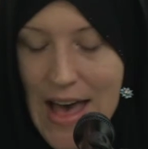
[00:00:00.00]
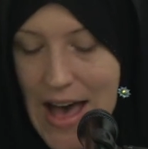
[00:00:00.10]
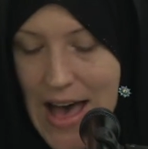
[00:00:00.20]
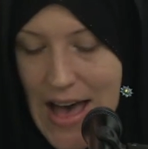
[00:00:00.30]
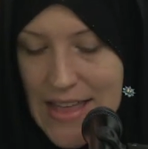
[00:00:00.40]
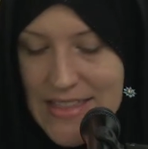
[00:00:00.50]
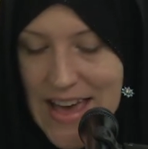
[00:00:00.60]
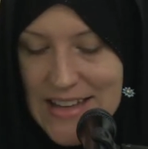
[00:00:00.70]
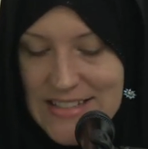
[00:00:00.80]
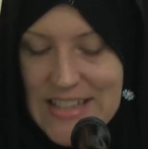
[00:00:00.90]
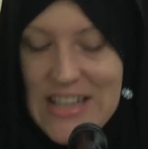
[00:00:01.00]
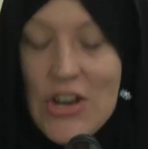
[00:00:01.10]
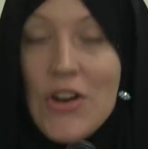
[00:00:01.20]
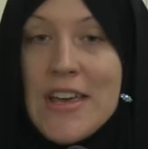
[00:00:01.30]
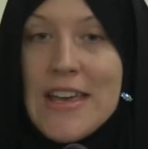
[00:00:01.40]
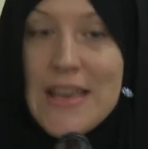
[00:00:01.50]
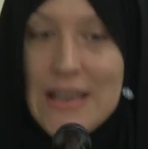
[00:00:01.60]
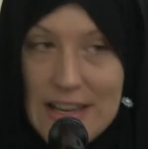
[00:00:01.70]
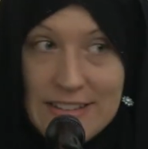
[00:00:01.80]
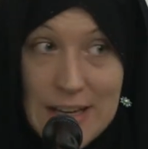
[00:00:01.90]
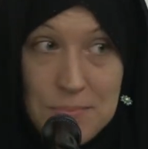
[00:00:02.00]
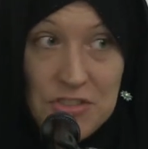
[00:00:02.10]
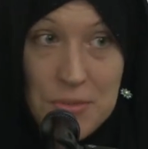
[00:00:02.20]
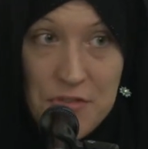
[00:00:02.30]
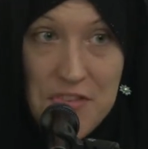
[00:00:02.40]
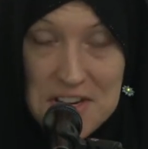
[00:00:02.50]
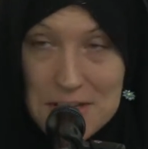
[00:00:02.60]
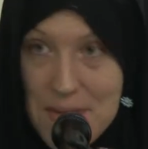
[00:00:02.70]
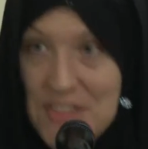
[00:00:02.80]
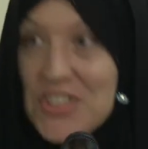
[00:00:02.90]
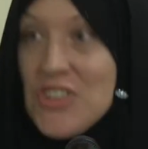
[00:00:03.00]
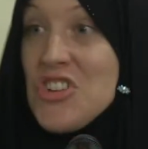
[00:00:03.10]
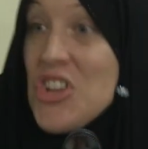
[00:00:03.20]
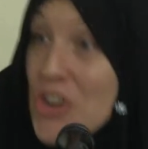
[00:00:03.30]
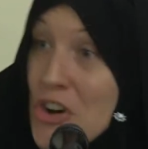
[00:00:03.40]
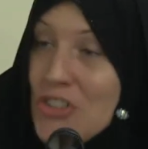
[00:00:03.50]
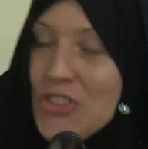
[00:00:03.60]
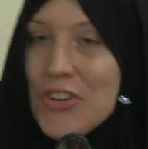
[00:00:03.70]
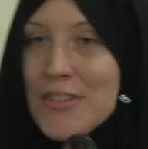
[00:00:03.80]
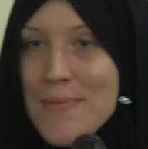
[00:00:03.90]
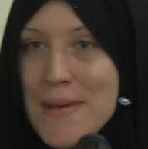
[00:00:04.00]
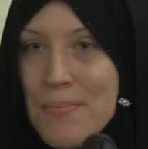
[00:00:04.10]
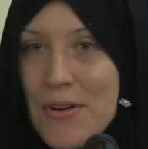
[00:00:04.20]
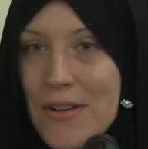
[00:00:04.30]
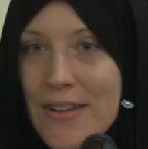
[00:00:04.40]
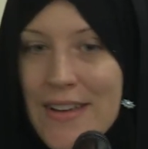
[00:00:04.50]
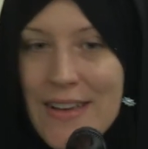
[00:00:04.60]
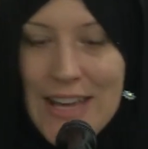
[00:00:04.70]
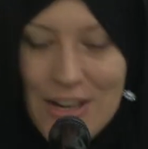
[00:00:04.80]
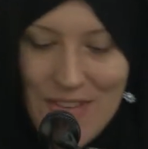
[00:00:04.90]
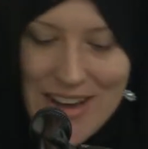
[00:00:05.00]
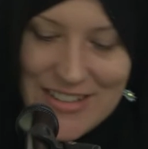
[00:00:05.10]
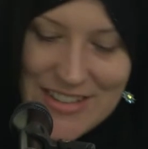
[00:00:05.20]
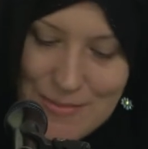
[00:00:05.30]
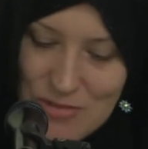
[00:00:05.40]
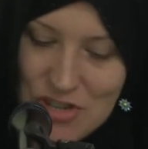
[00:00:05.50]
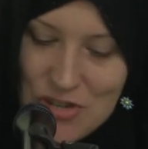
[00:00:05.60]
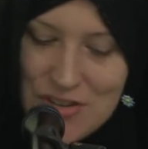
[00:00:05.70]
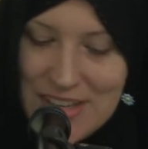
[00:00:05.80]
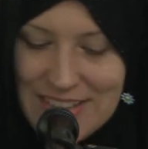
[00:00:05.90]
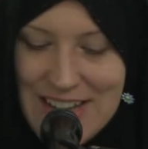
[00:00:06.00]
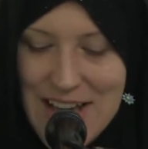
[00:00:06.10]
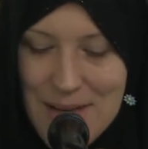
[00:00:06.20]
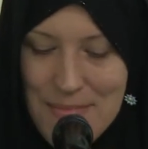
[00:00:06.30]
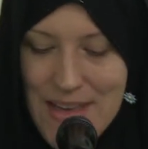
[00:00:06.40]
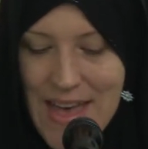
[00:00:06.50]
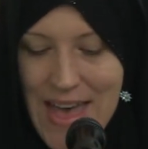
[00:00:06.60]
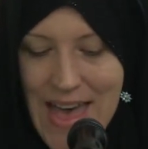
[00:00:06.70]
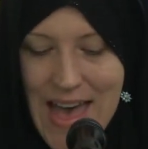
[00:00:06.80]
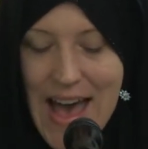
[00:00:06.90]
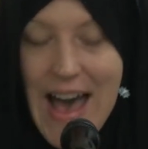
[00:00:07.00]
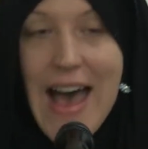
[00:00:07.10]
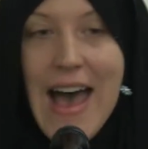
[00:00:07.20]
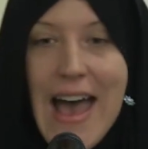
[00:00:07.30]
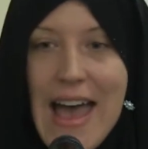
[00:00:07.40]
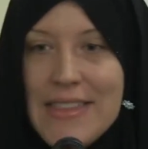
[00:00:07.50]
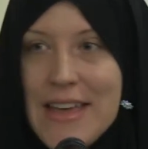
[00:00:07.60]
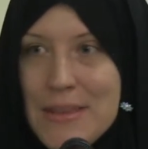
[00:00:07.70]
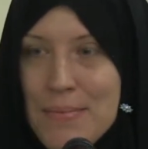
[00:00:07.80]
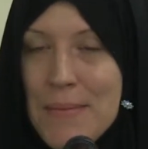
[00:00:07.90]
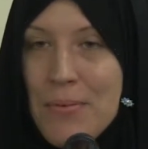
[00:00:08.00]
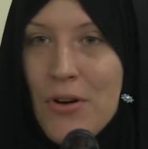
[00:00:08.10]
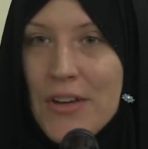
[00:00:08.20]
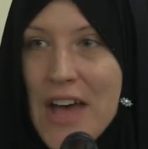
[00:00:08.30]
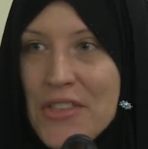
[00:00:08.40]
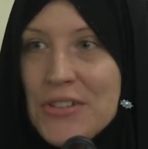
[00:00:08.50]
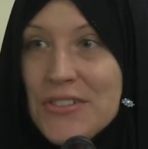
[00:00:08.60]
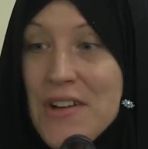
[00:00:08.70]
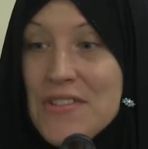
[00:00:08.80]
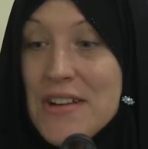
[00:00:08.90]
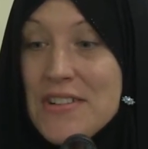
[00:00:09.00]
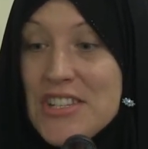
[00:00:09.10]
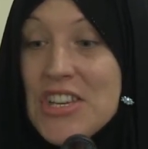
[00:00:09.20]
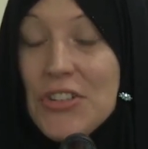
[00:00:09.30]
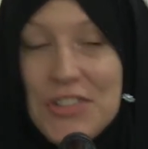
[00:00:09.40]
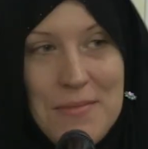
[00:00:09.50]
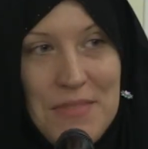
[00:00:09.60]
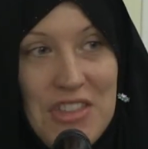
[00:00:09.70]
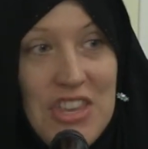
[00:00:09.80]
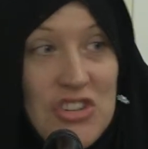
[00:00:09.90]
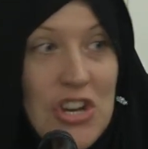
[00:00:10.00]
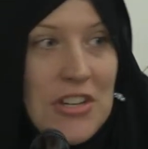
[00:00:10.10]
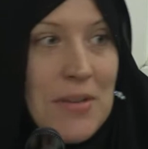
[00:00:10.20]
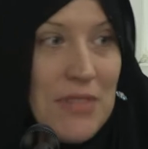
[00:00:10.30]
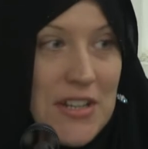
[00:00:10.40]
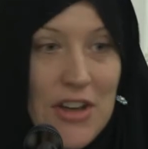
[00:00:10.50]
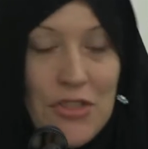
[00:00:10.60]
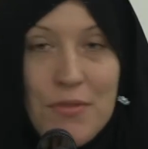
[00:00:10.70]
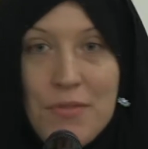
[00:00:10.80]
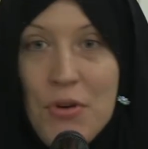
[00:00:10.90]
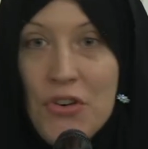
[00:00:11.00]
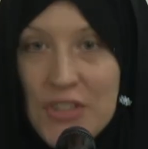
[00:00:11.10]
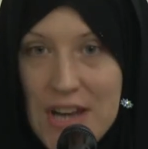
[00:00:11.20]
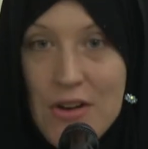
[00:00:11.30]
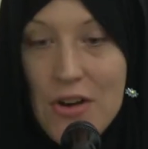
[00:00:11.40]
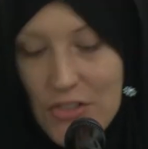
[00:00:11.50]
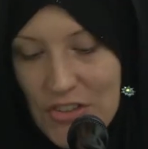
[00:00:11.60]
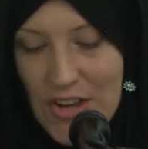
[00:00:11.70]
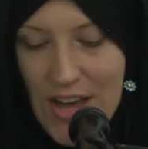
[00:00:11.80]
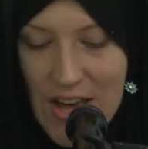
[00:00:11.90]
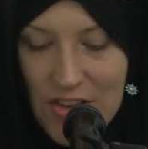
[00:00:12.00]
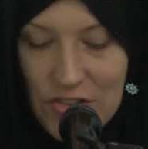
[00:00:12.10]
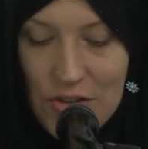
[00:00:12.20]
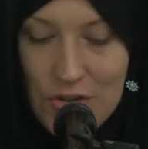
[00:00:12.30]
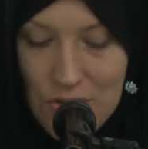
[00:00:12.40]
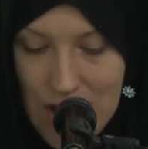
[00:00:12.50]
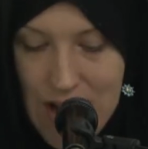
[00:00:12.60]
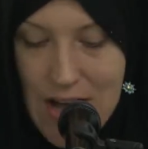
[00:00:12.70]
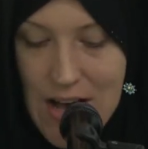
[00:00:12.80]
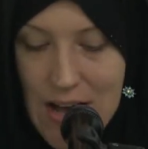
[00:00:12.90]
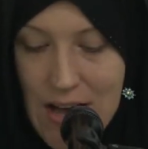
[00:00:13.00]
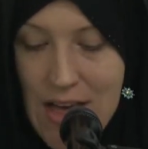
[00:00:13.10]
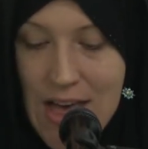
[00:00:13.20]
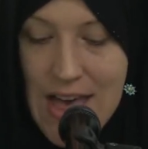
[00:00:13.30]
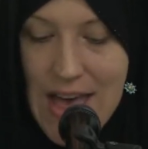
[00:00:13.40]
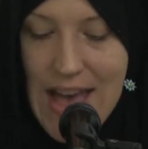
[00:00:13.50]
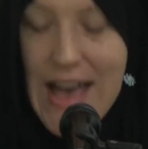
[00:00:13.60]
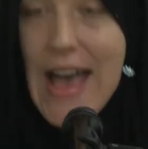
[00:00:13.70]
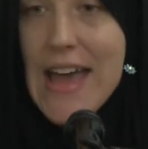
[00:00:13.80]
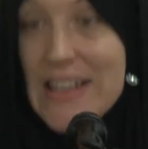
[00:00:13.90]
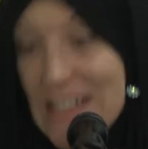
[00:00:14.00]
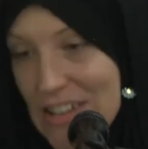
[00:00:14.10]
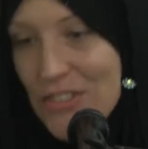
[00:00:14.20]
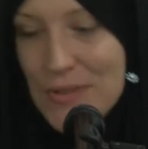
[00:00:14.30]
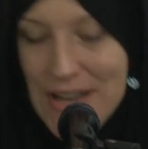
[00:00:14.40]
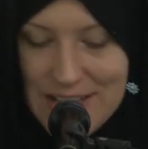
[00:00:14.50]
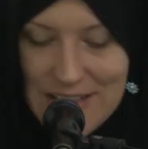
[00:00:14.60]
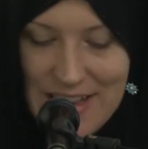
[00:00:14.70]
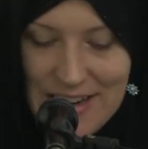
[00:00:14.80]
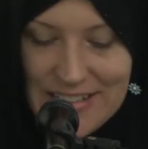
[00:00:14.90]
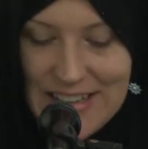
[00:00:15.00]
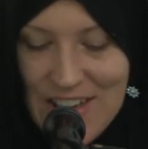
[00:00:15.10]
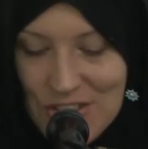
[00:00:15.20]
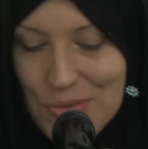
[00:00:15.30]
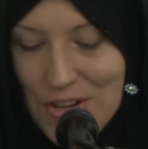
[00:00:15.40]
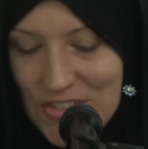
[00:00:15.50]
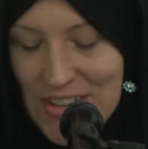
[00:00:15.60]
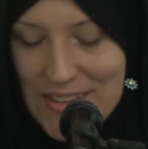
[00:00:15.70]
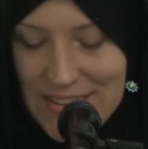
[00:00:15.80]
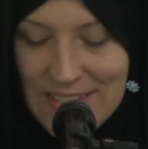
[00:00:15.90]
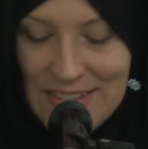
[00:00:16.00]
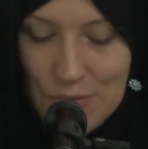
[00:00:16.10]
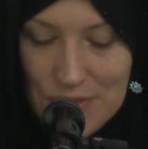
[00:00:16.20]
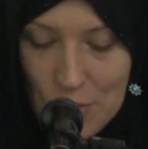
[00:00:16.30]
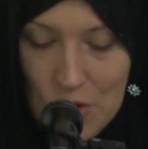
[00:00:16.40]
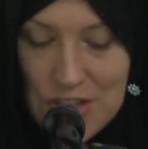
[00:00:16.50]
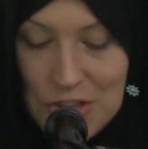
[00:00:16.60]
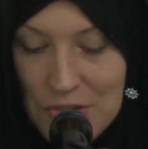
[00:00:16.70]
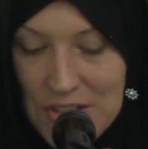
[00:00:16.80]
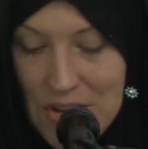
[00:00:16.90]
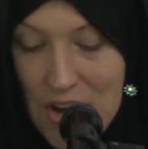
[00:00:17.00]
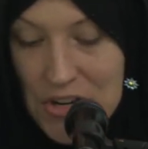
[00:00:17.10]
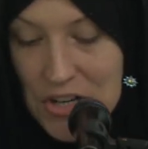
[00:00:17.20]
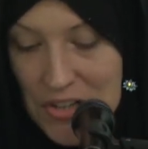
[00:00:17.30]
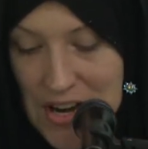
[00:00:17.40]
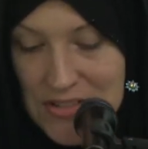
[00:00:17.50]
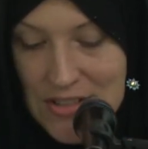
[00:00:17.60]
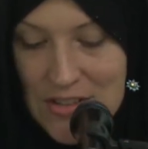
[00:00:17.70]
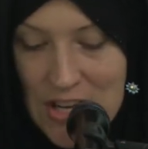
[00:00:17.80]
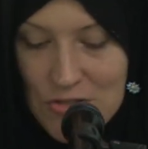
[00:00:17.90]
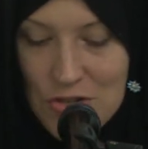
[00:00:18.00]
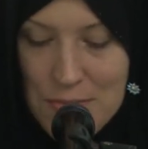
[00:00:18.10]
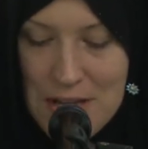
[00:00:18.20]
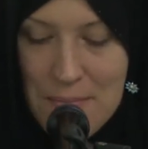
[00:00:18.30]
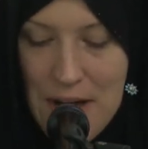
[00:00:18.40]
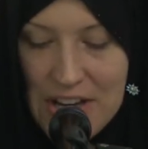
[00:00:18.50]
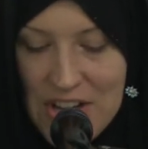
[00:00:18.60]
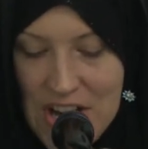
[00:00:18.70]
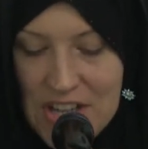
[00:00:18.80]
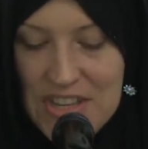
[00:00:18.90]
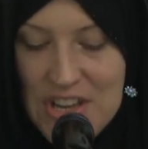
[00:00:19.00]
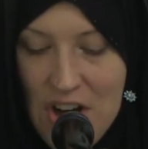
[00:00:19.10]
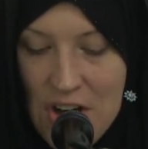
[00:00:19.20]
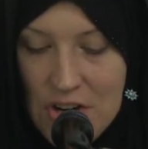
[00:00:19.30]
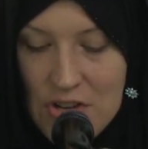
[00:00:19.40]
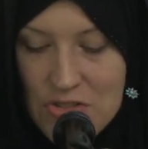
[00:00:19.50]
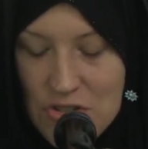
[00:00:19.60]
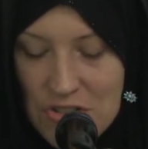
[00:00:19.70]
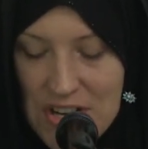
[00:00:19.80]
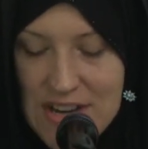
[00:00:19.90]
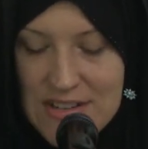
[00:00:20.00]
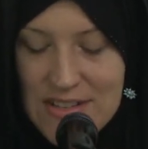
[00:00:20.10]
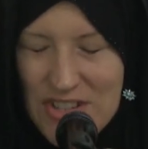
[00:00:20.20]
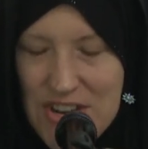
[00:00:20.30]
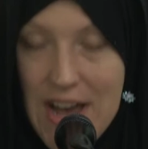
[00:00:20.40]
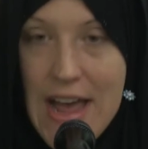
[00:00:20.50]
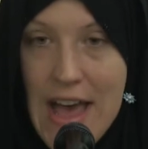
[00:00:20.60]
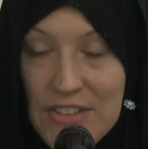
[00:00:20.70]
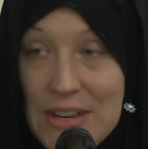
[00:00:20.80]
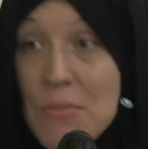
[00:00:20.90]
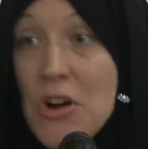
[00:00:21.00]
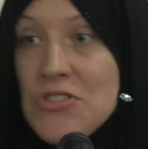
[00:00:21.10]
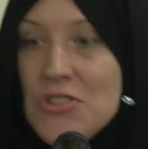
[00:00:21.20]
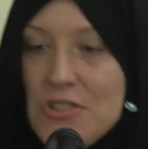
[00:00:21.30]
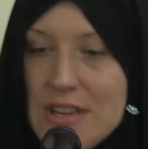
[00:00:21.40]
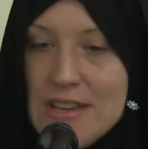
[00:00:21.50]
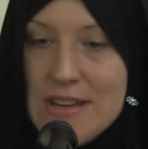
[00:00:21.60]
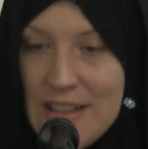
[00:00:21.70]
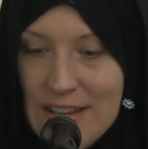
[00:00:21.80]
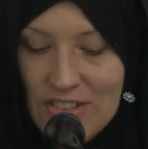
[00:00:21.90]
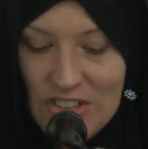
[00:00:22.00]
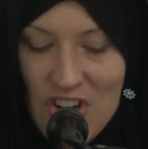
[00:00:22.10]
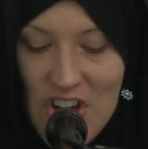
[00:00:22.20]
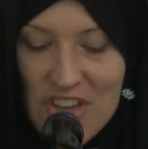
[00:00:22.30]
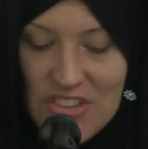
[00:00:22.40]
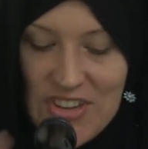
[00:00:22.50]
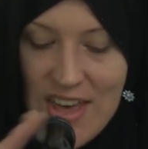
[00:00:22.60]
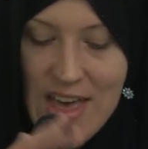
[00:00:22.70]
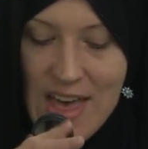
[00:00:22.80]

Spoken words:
that he accepts the prophetic message, he goes to his people, he invites them to Islam, and then the people gathered around and killed him. They shot him to death with bows and arrows. And it is related that his last words that this was an honor granted to me by God, the honor to grant to die as a martyr in His cause.